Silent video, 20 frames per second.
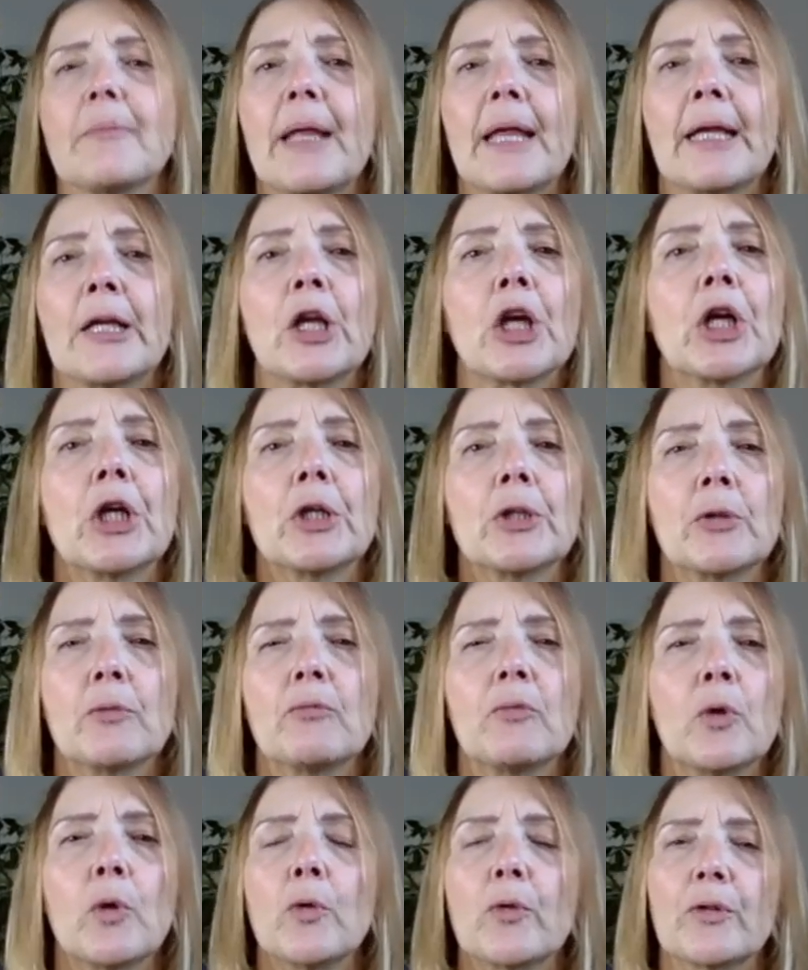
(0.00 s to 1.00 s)
incurred the
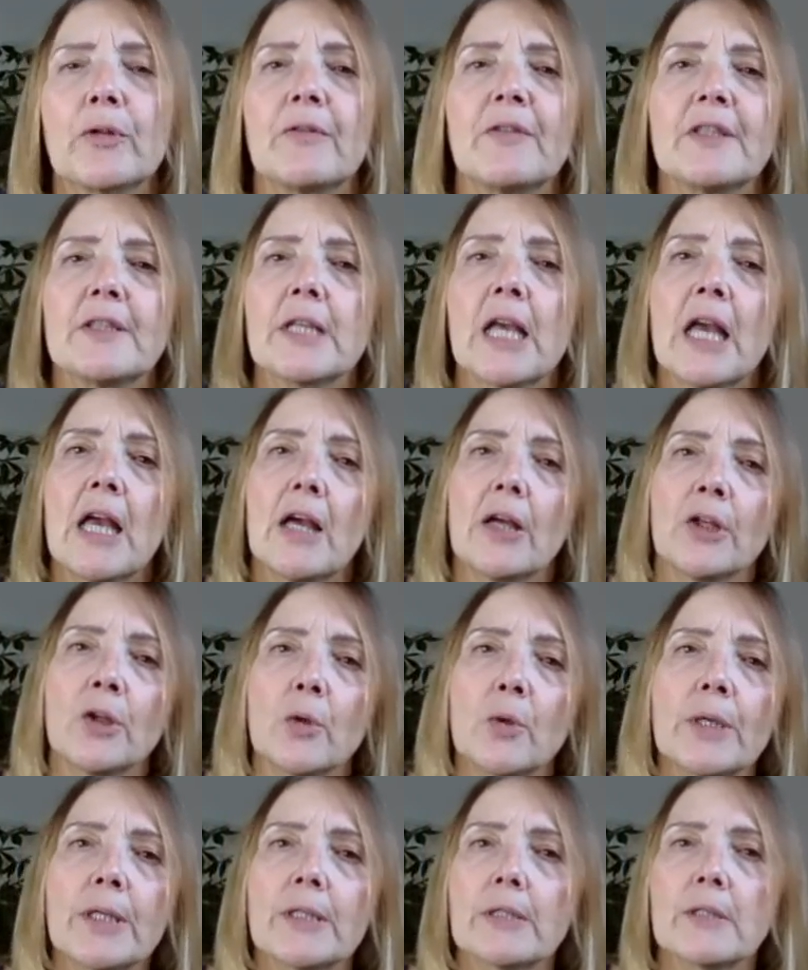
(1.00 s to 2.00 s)
wrath of his
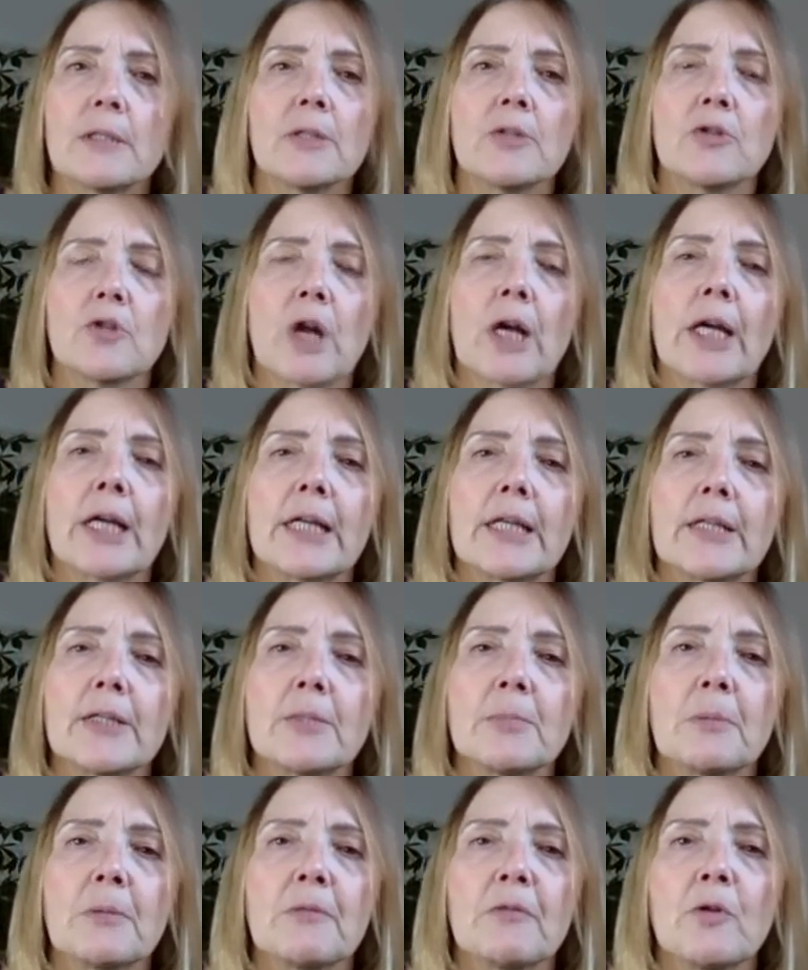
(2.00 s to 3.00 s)
annoyance and his drunkenness
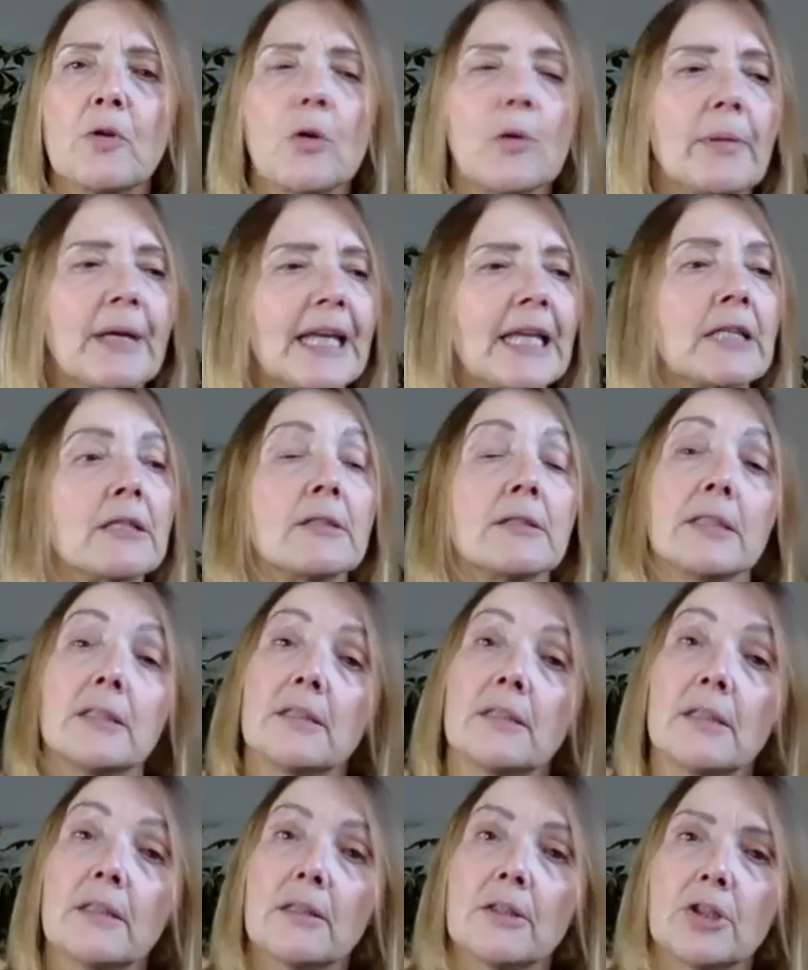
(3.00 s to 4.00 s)
before, but he
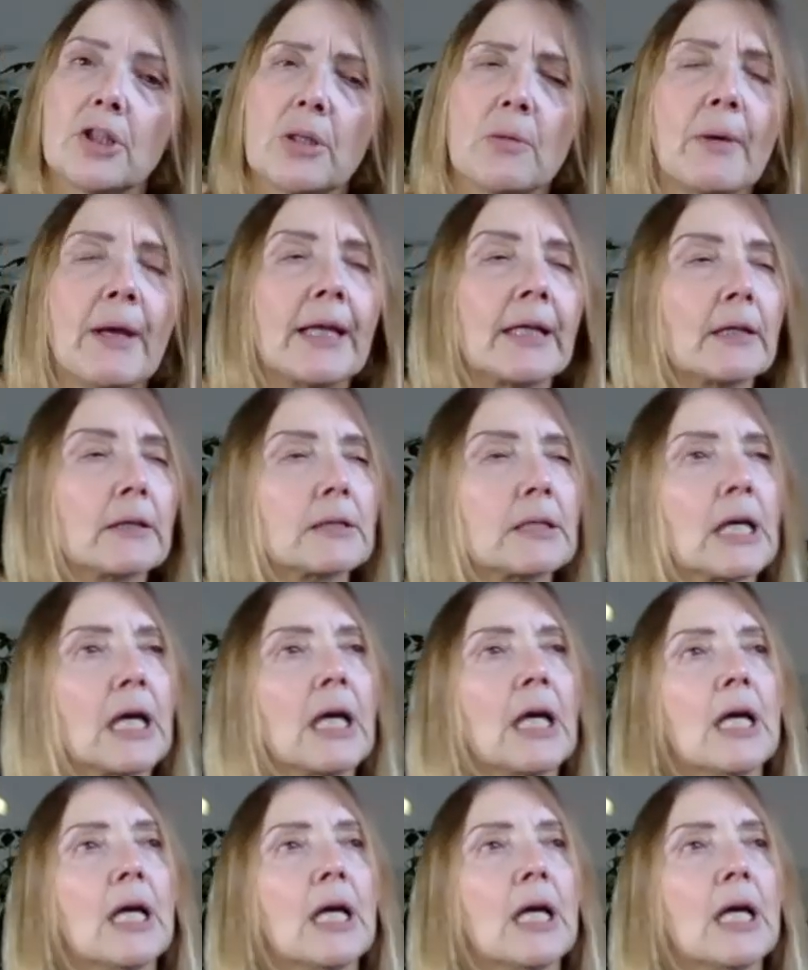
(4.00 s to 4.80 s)
insisted that she went.